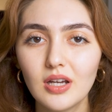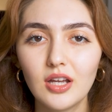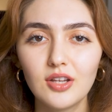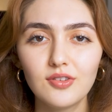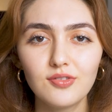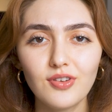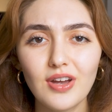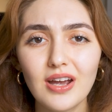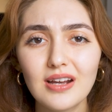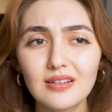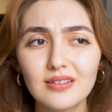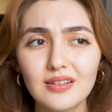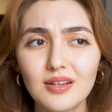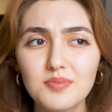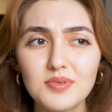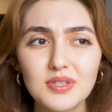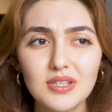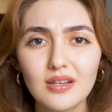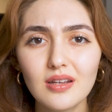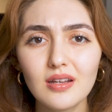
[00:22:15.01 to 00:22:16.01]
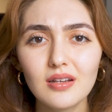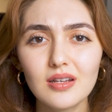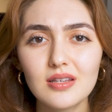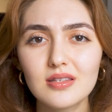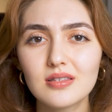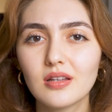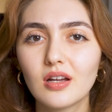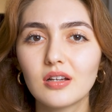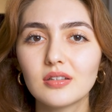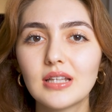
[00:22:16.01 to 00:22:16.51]
In fact, Obsidian
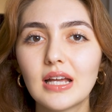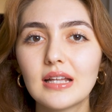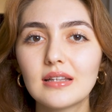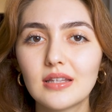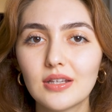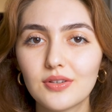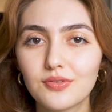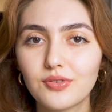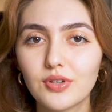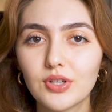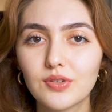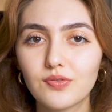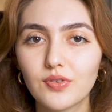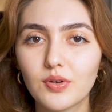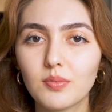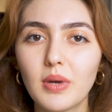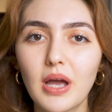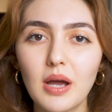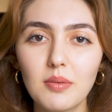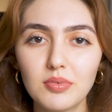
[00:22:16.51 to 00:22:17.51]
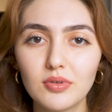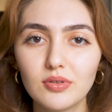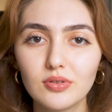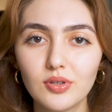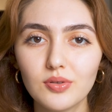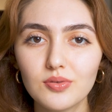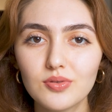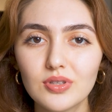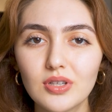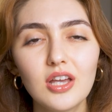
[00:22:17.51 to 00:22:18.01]
is not that different from Apple
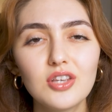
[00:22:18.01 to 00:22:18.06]
Notes.